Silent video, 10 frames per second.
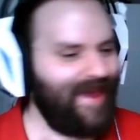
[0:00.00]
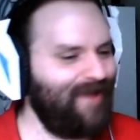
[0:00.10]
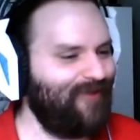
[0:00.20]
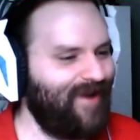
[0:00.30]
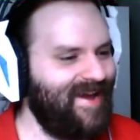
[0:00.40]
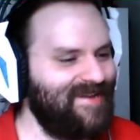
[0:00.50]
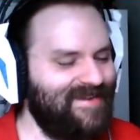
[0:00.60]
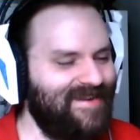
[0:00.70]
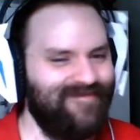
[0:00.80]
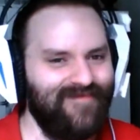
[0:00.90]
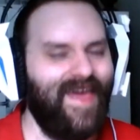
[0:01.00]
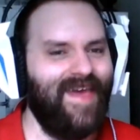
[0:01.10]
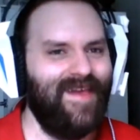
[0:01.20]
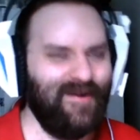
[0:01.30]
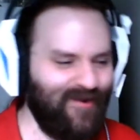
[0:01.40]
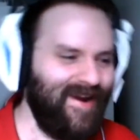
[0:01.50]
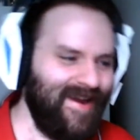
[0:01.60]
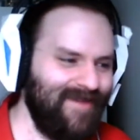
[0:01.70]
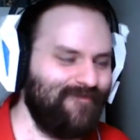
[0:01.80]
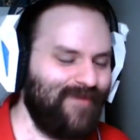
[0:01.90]
Hey, Verizon, you're
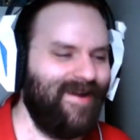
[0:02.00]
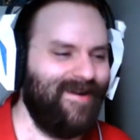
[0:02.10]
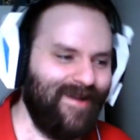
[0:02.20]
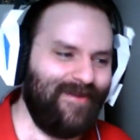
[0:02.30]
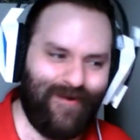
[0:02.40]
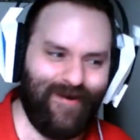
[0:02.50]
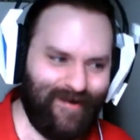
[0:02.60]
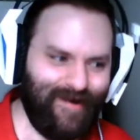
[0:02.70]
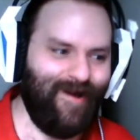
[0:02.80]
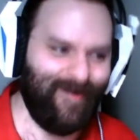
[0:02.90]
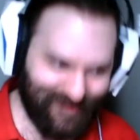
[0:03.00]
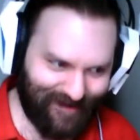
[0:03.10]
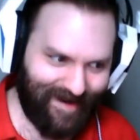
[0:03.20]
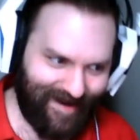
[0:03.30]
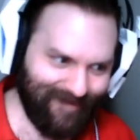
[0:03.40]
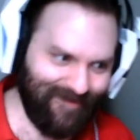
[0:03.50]
great, but you're not $200 great.